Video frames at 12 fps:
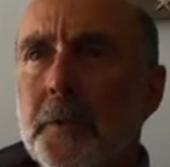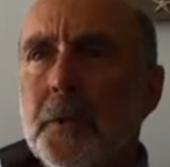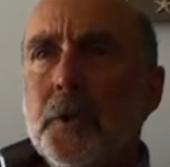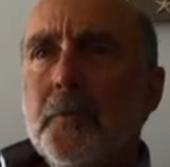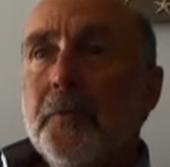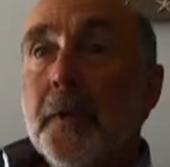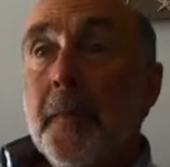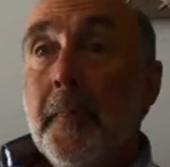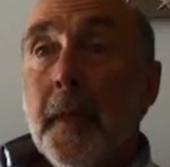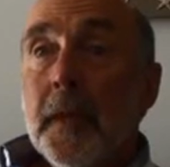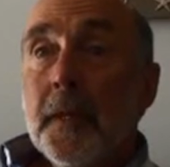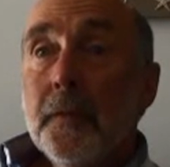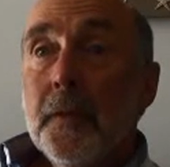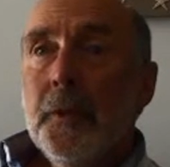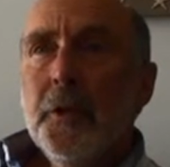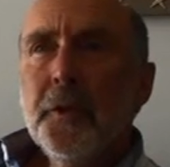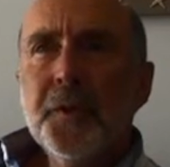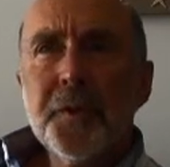once you've done that,
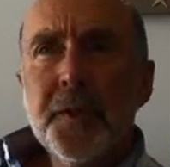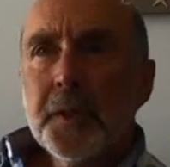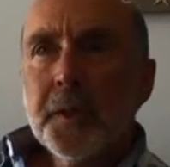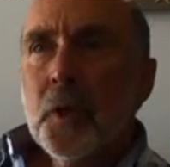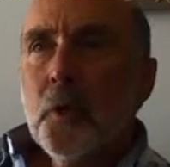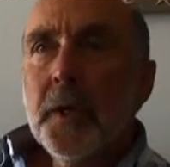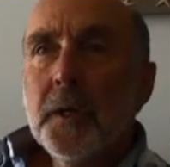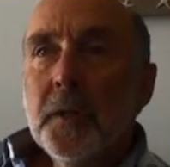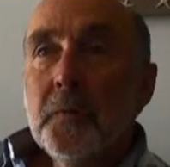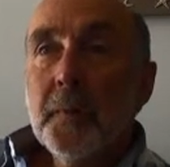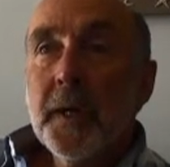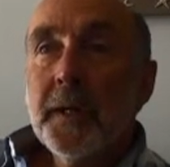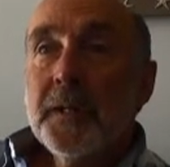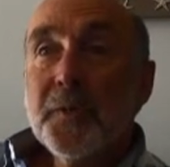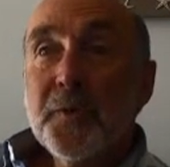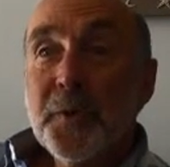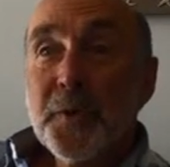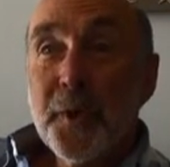then you can start to quicken the
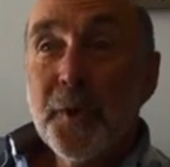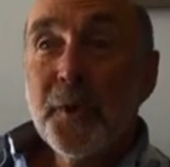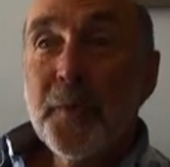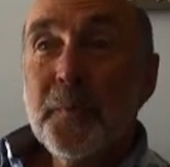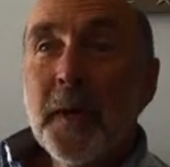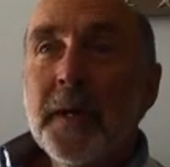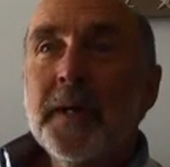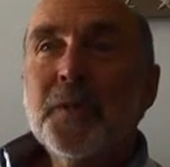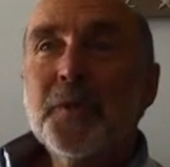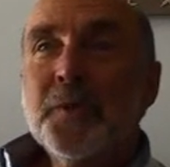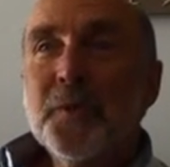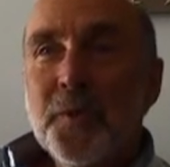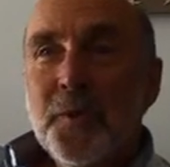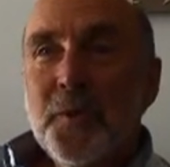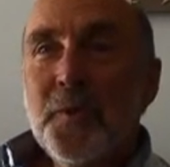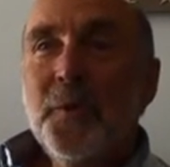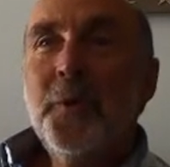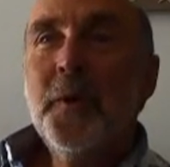pace or slow the pace or
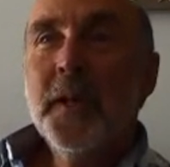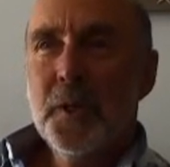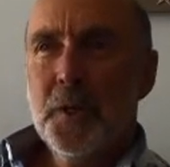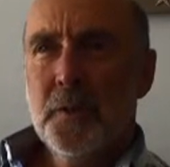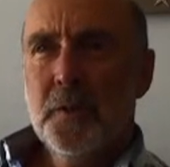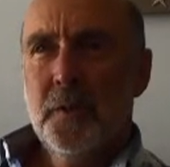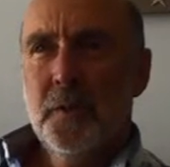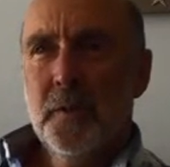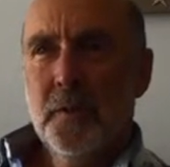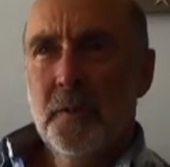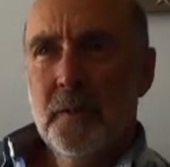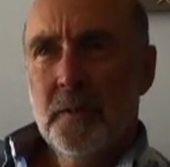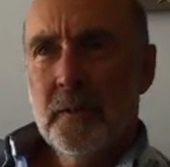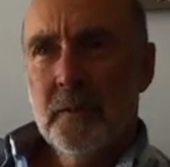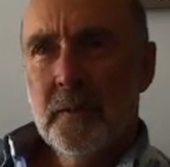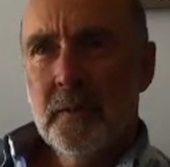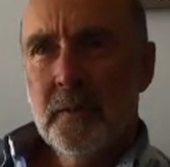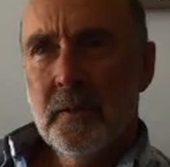turn the direction uh,
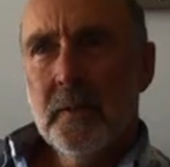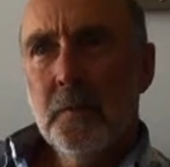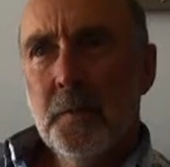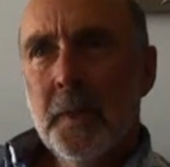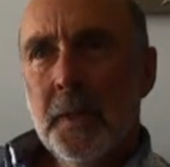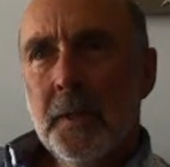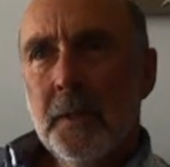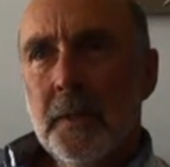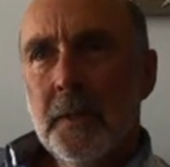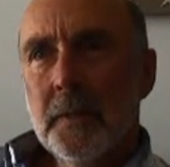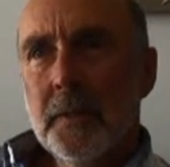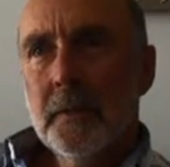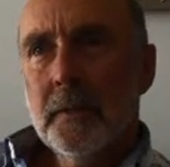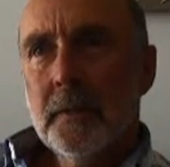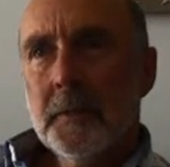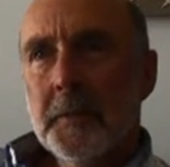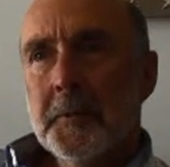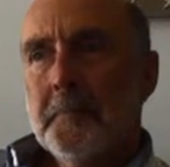a bit. Yeah.
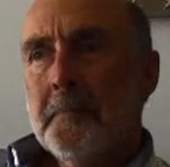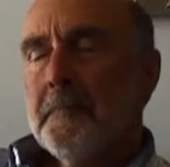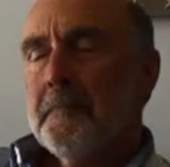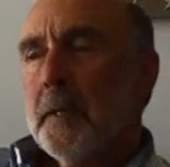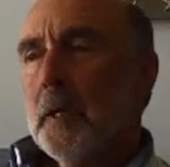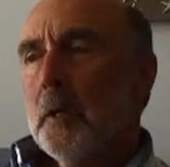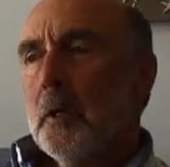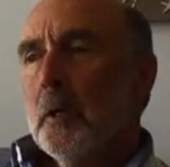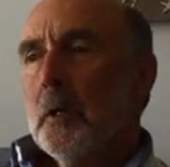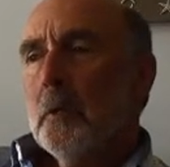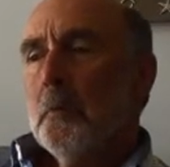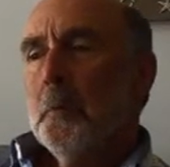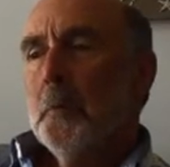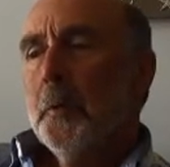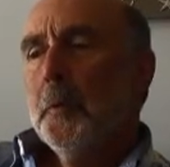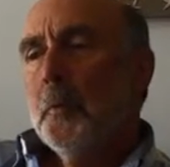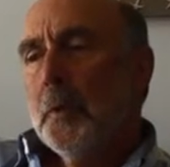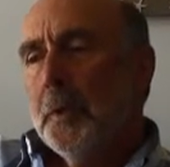Um, but
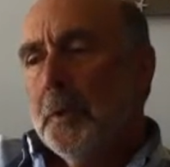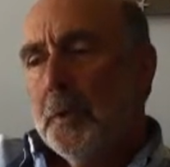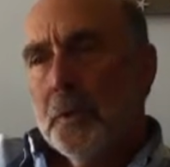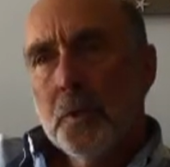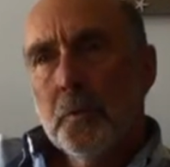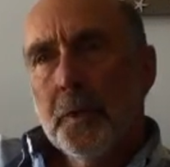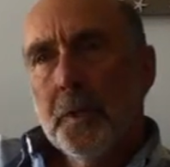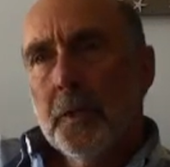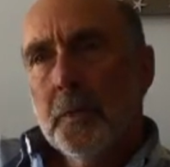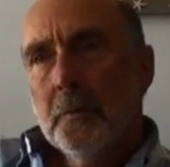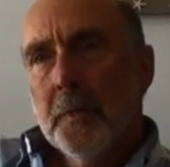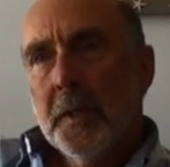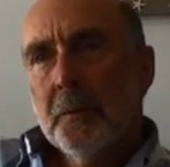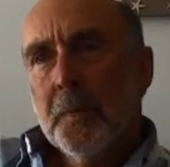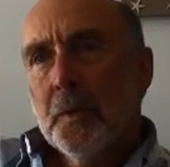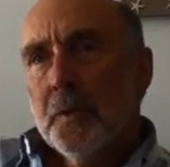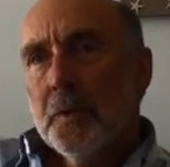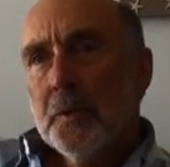it really is joining that
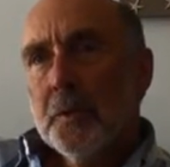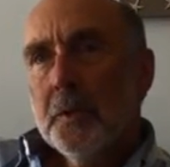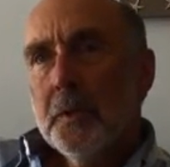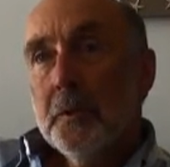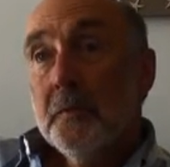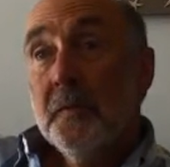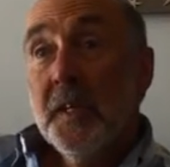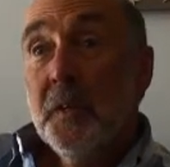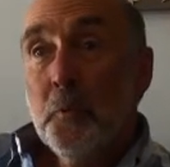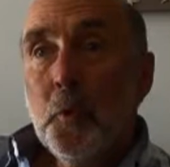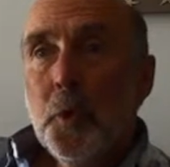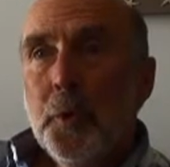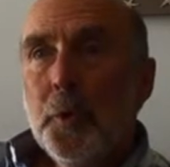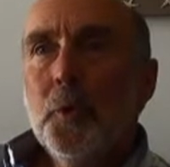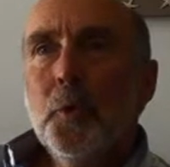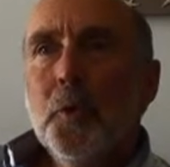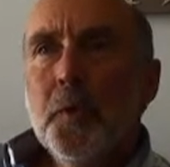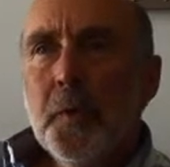person in their
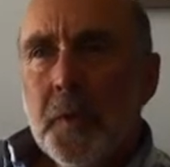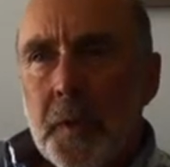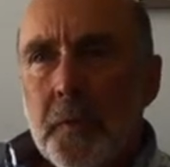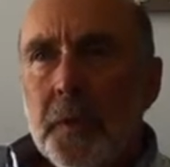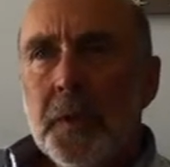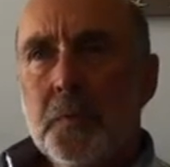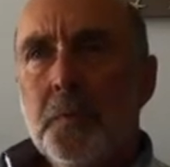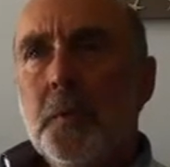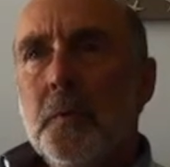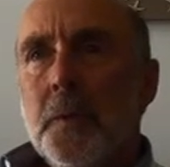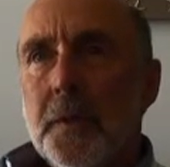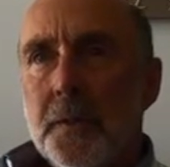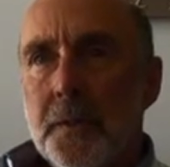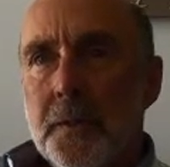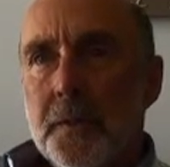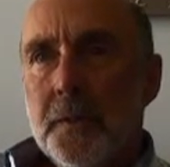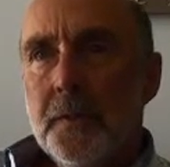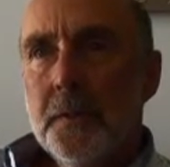world and their
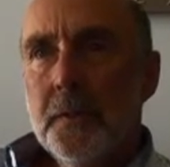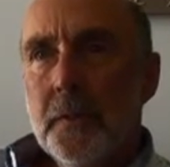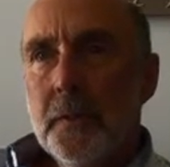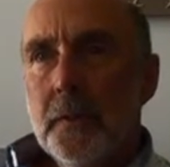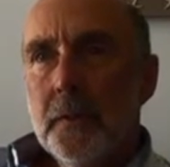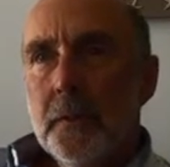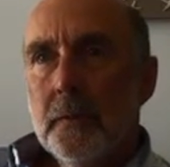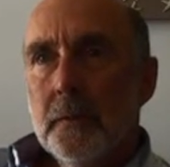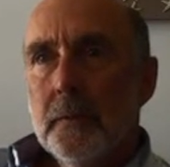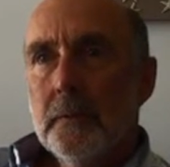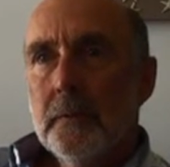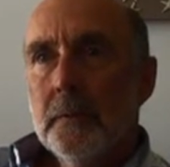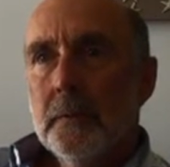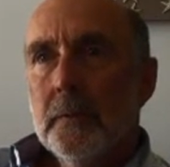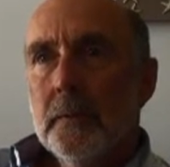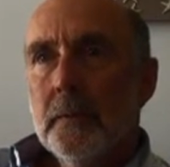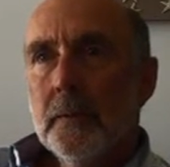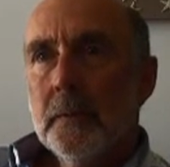experiences.
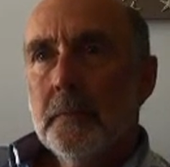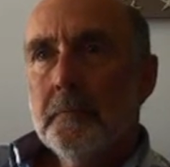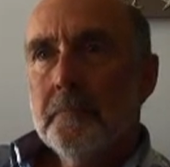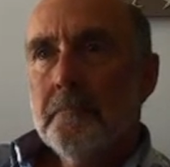And, um,